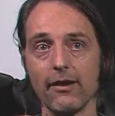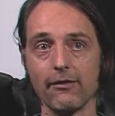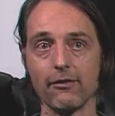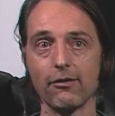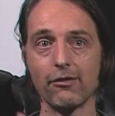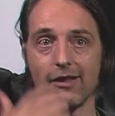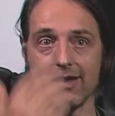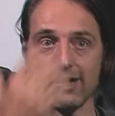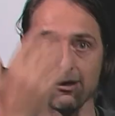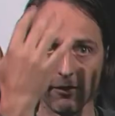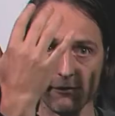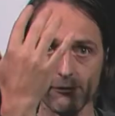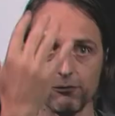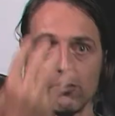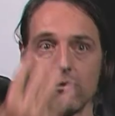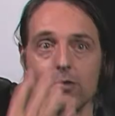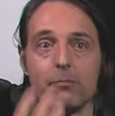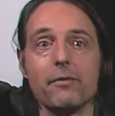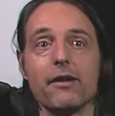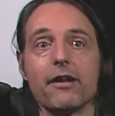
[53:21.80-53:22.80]
seeing the
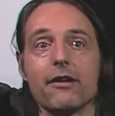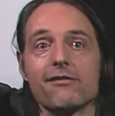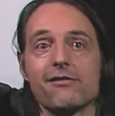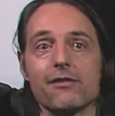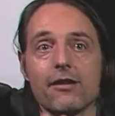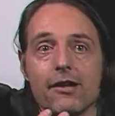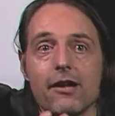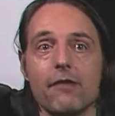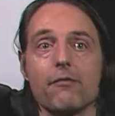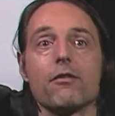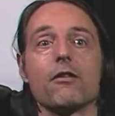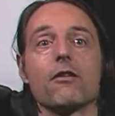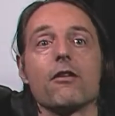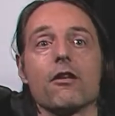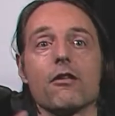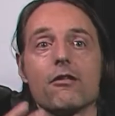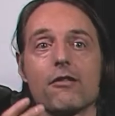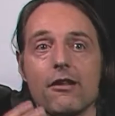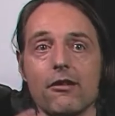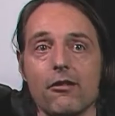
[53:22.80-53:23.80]
full picture gives
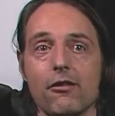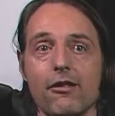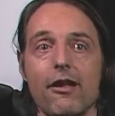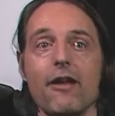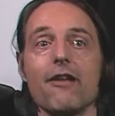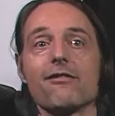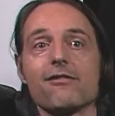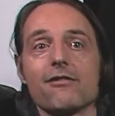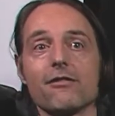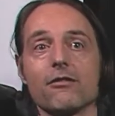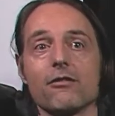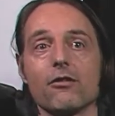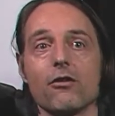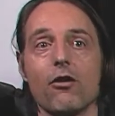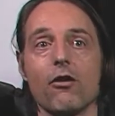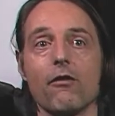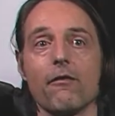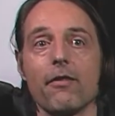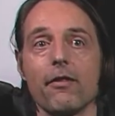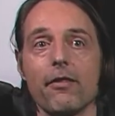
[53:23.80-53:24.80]
you a sensation
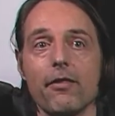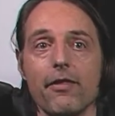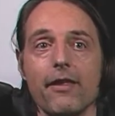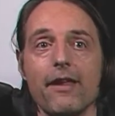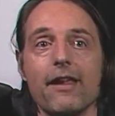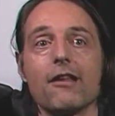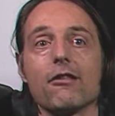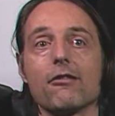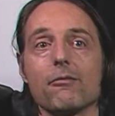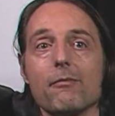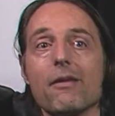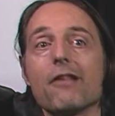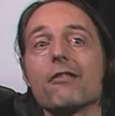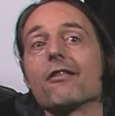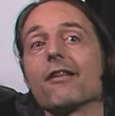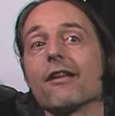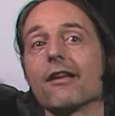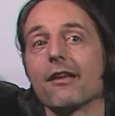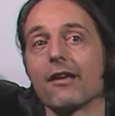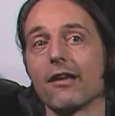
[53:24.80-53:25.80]
of the things
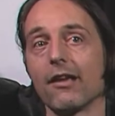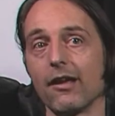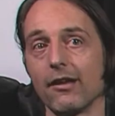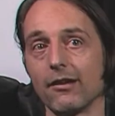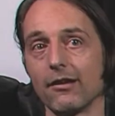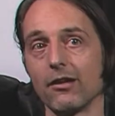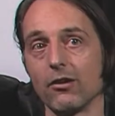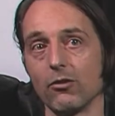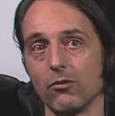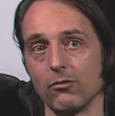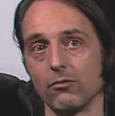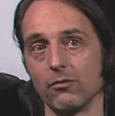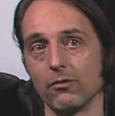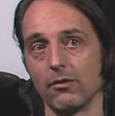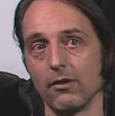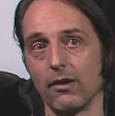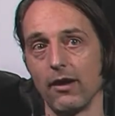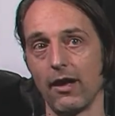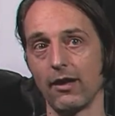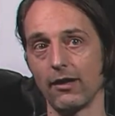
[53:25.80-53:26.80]
missing in you.
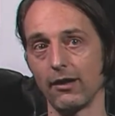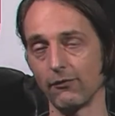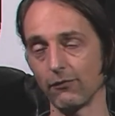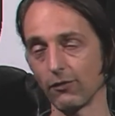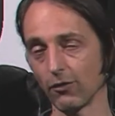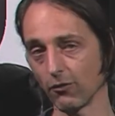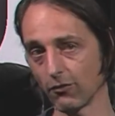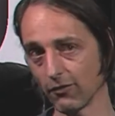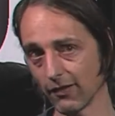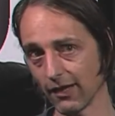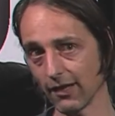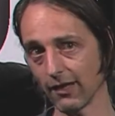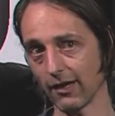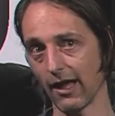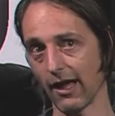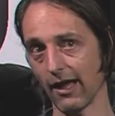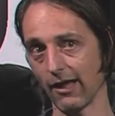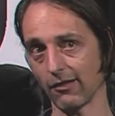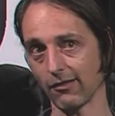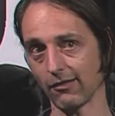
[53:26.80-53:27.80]
And if you
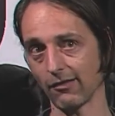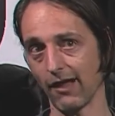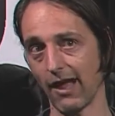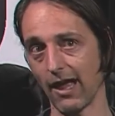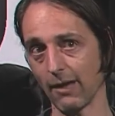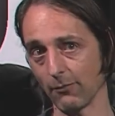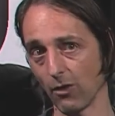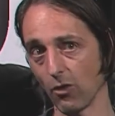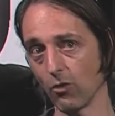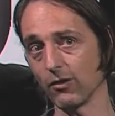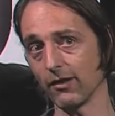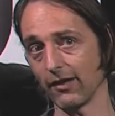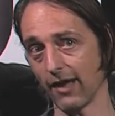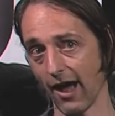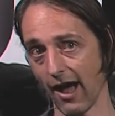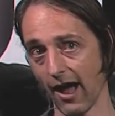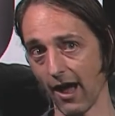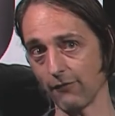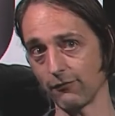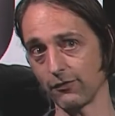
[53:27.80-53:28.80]
realize I'm only
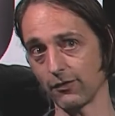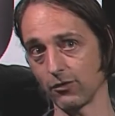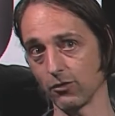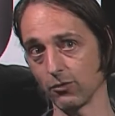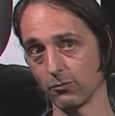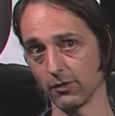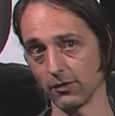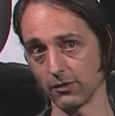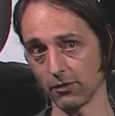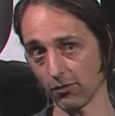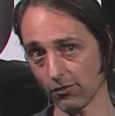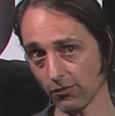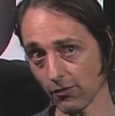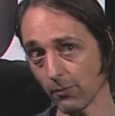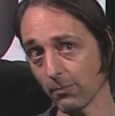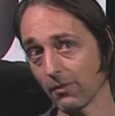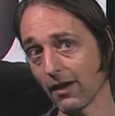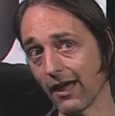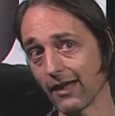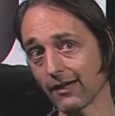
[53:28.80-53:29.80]
half a human, you
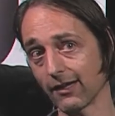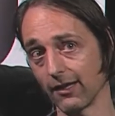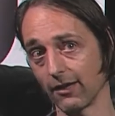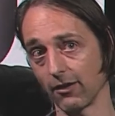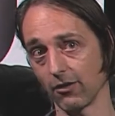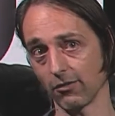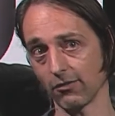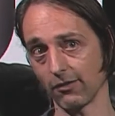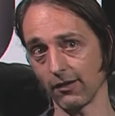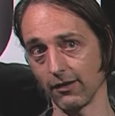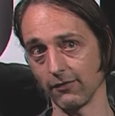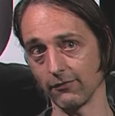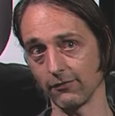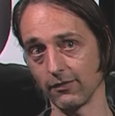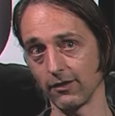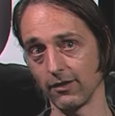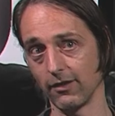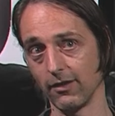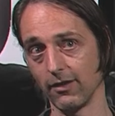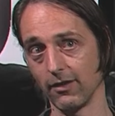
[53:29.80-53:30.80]
stop liking yourself.
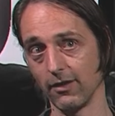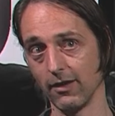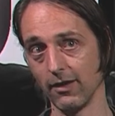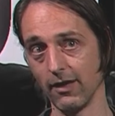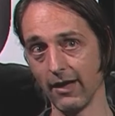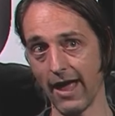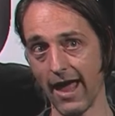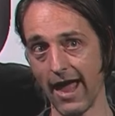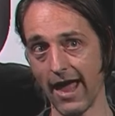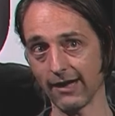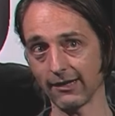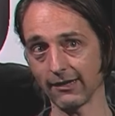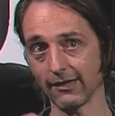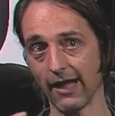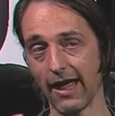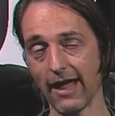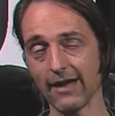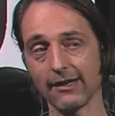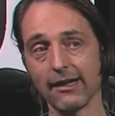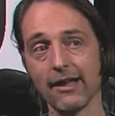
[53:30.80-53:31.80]

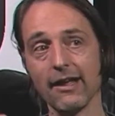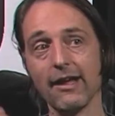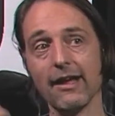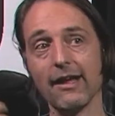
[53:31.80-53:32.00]
And